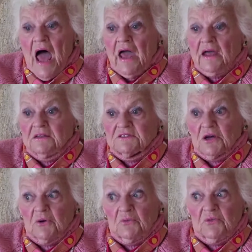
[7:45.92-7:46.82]
And
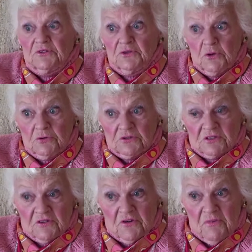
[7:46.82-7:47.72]
so the
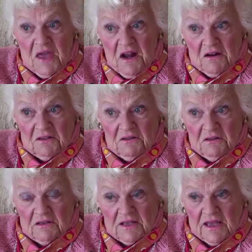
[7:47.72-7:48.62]
dukes from England
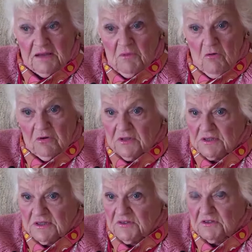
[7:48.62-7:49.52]
came over.
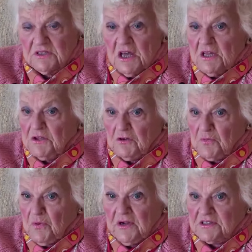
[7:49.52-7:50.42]
You know, those,
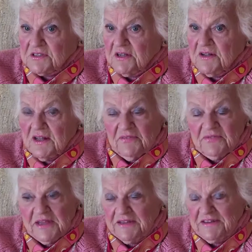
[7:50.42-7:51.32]
those Brits,
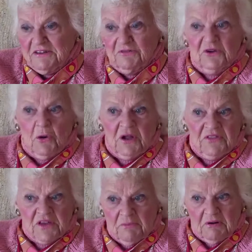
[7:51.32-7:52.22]
they, they don't know
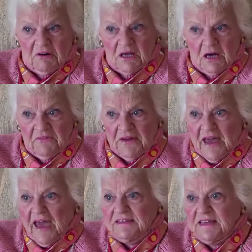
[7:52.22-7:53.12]
anything about love.
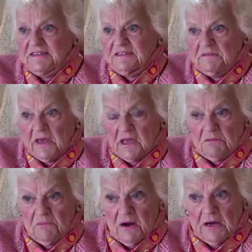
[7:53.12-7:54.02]
As they say, they
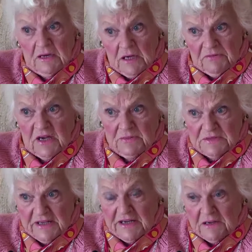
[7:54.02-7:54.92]
get married and love
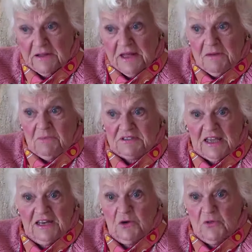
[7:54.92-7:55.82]
comes later. But
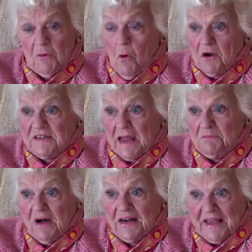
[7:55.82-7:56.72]
they knew they wanted that
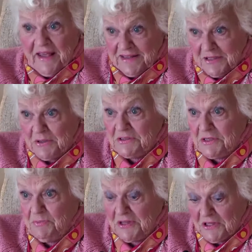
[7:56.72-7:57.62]
money to,
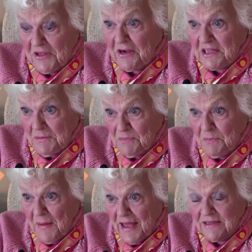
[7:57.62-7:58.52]
to build their, keep their
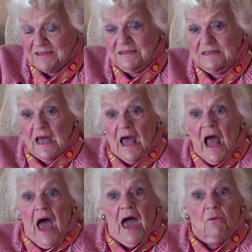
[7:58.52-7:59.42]
palaces.
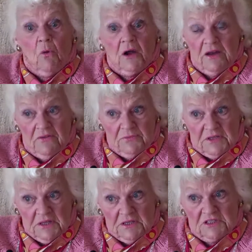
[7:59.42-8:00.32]
And one of them
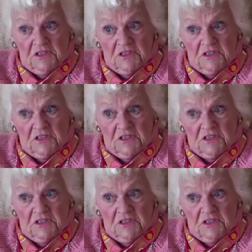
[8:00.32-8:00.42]
did.